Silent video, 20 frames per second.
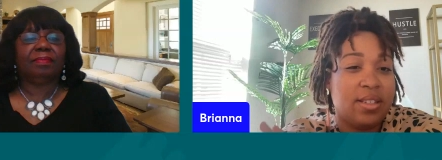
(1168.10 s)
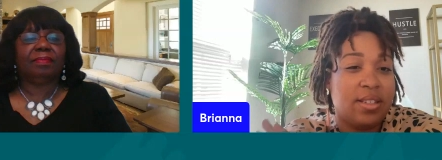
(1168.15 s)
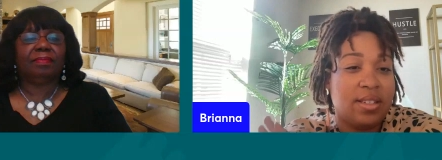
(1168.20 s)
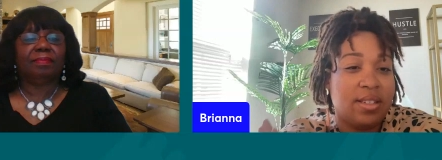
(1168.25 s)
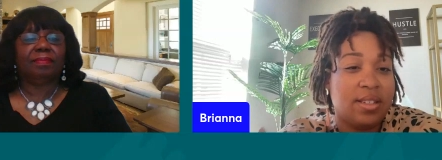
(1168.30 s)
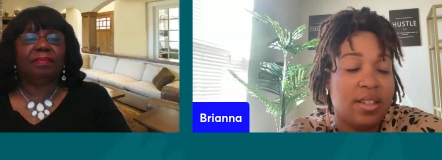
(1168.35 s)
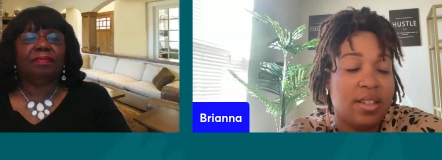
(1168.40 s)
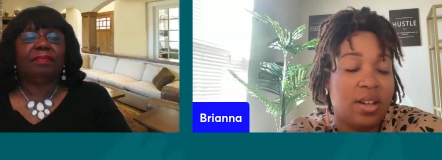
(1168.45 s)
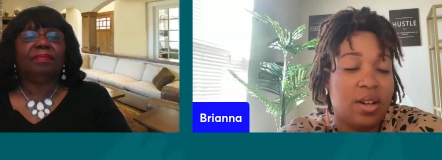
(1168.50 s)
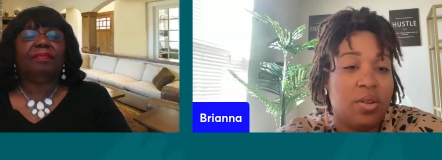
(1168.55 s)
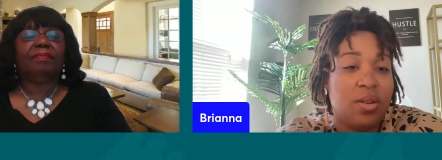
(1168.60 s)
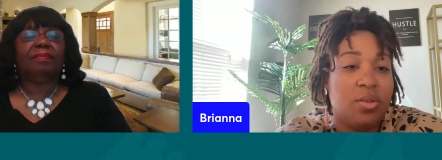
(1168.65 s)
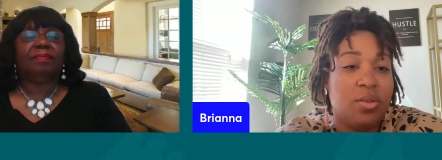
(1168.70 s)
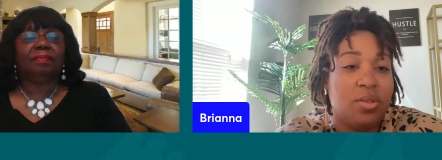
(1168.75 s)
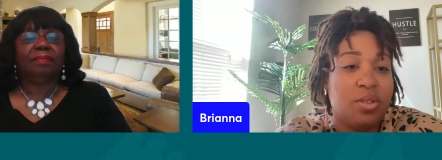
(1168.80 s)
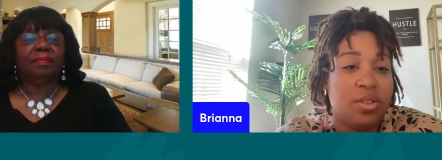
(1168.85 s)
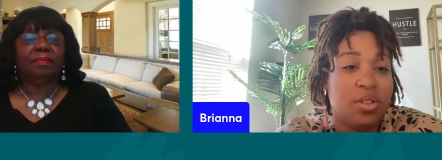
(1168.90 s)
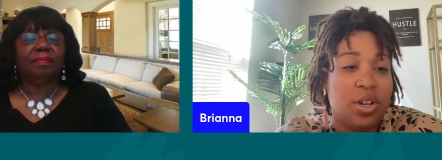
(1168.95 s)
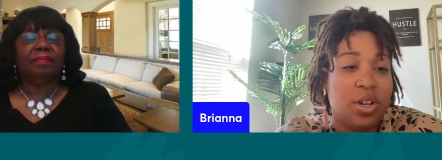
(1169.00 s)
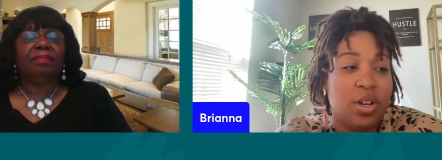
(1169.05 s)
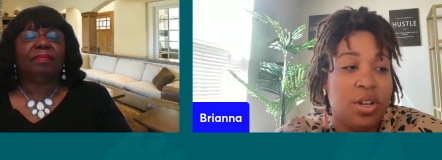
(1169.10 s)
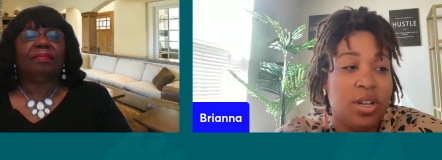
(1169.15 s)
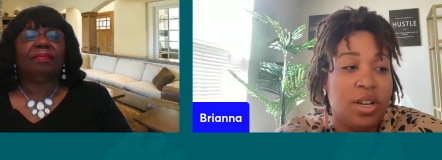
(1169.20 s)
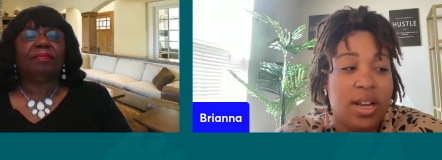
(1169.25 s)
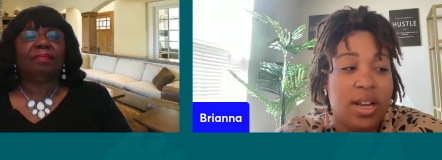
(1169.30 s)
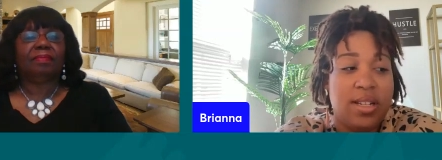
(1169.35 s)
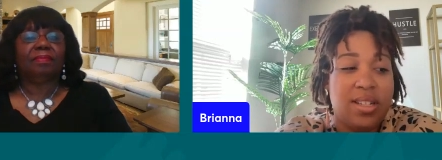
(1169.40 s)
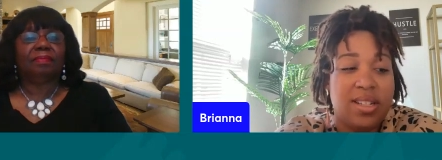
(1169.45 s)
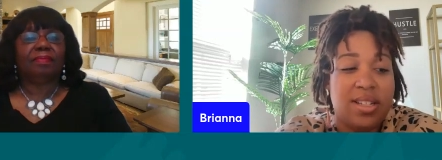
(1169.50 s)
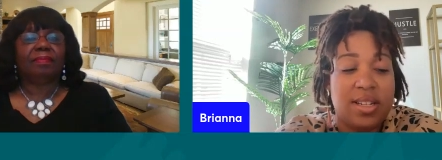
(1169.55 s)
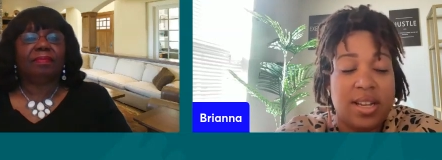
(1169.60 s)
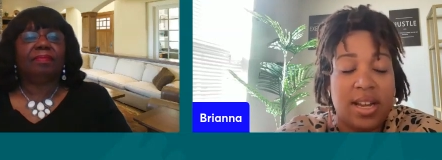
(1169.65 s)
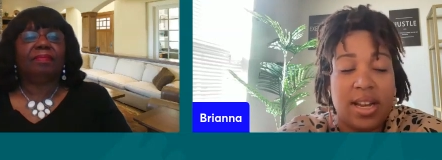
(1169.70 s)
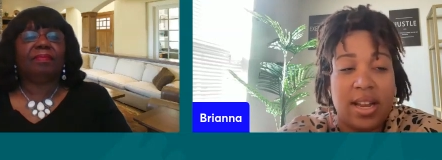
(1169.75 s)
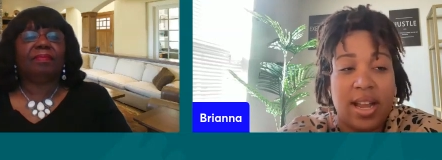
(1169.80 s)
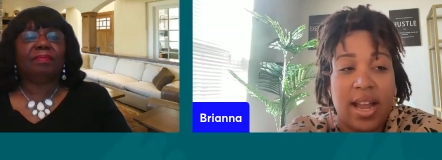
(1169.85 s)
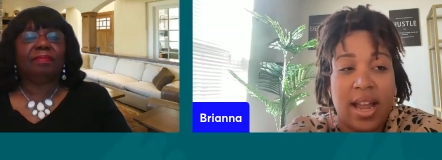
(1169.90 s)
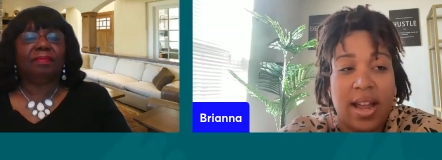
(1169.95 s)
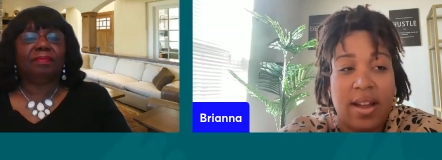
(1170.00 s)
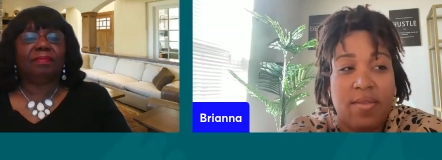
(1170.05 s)
Speaker 1: So thirty days is kind
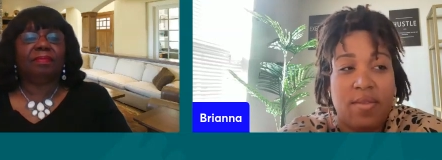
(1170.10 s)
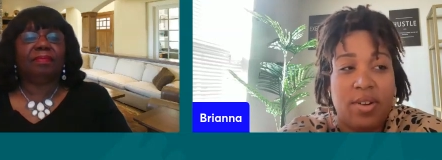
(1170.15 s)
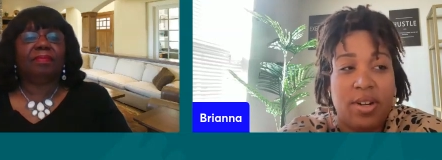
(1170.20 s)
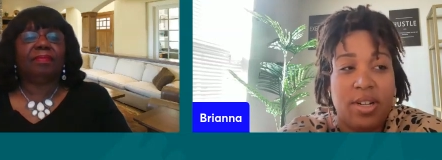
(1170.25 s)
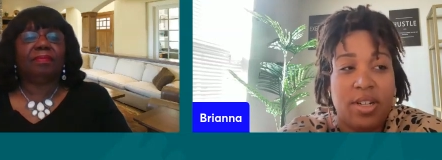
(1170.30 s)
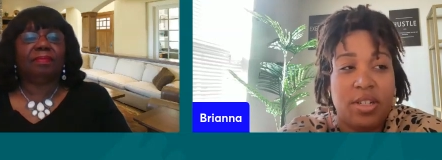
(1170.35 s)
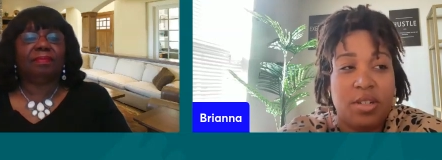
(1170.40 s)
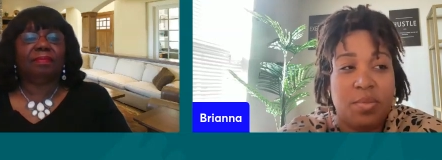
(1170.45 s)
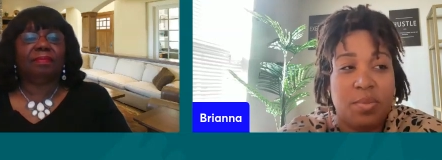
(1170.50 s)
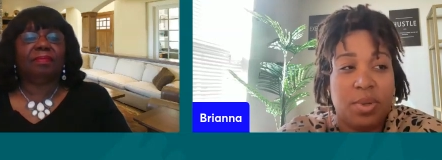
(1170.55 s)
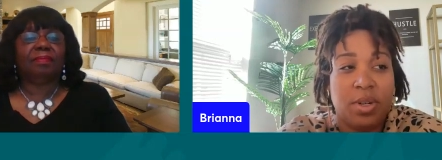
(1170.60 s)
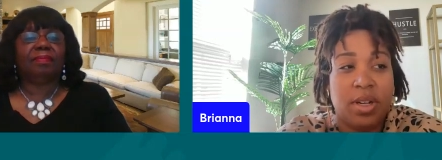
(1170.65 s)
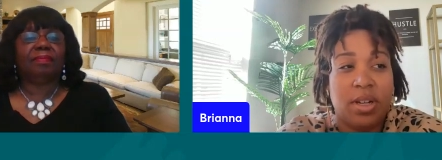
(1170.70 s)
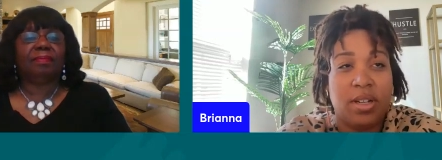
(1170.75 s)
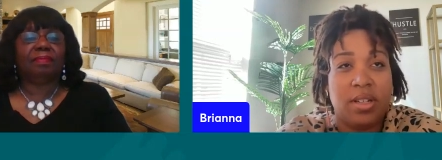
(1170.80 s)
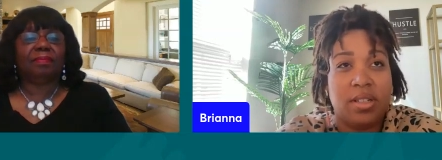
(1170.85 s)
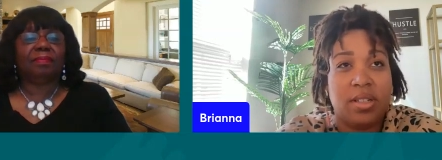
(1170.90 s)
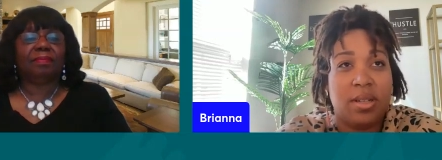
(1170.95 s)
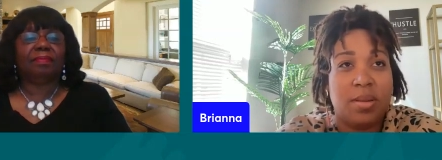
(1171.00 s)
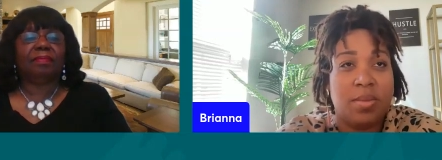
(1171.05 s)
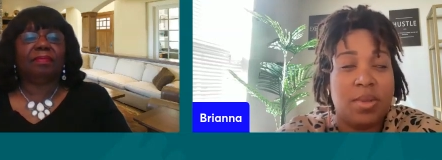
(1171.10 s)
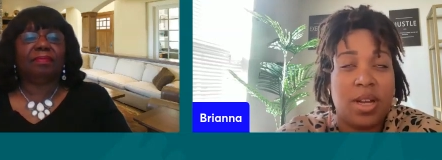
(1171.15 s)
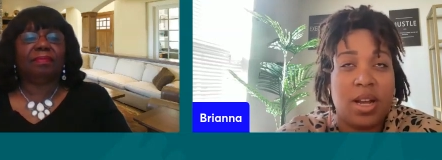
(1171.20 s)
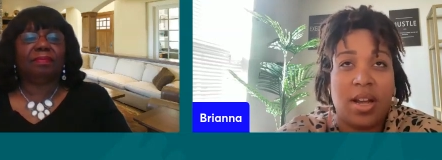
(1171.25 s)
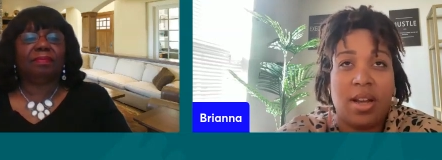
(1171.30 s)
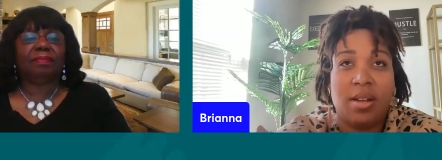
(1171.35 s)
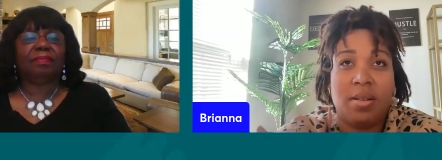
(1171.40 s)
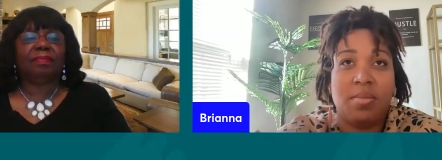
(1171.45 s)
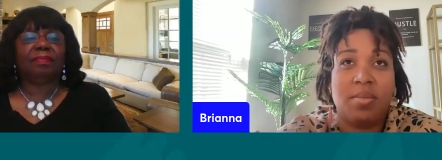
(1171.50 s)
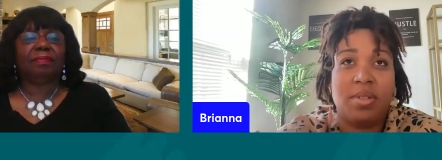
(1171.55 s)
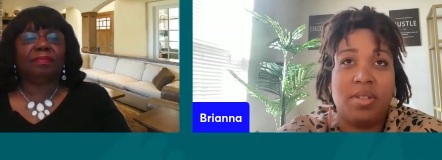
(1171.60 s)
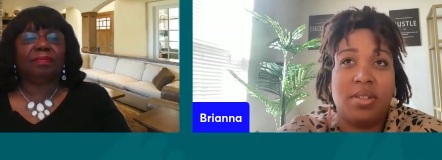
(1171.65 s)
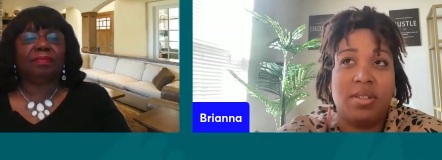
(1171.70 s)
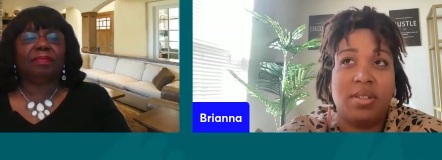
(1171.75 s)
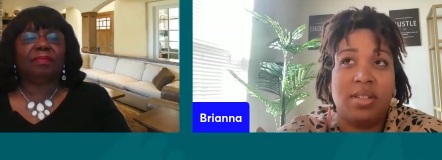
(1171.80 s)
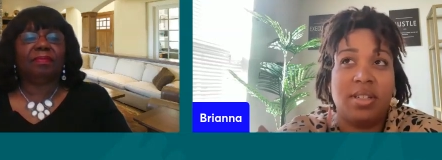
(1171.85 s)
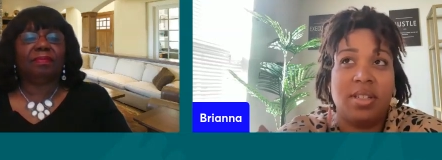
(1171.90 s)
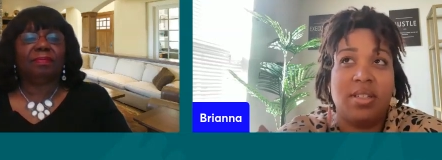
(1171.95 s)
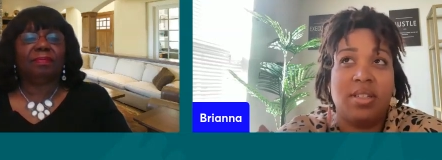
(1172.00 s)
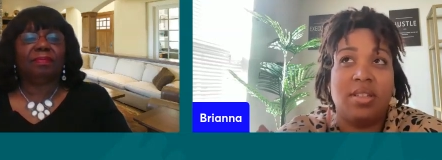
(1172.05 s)
of average, but sometimes
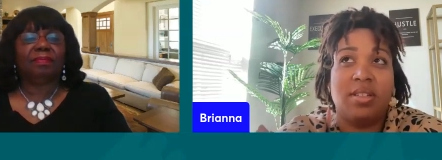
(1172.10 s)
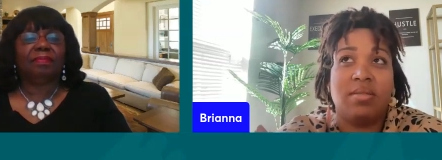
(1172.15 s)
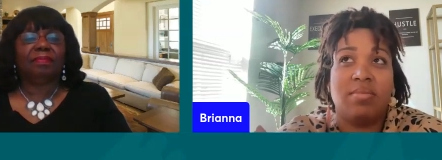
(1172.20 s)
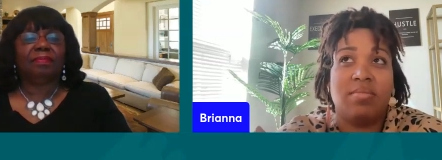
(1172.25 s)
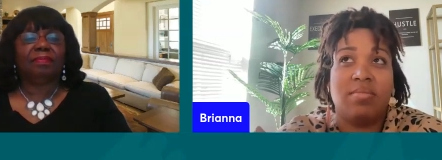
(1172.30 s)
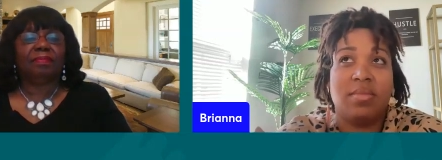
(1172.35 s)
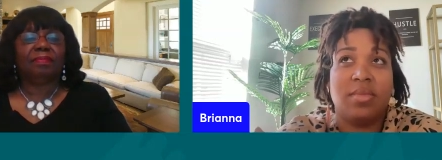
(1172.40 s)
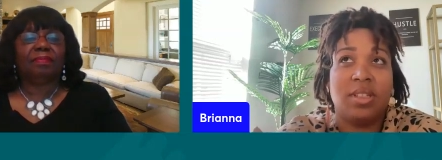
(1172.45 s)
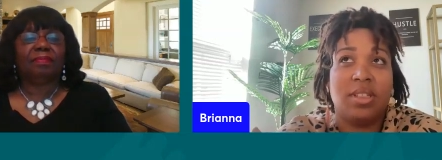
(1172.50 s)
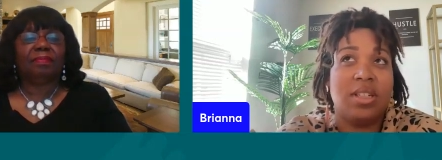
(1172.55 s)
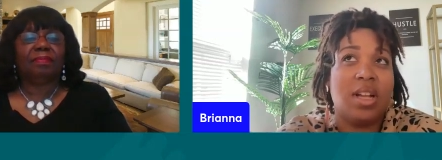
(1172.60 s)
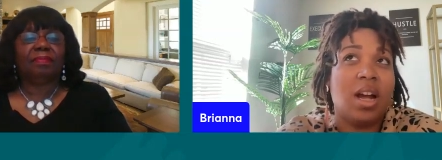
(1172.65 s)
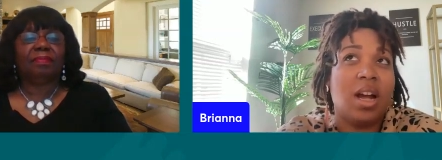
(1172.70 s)
it's, it's not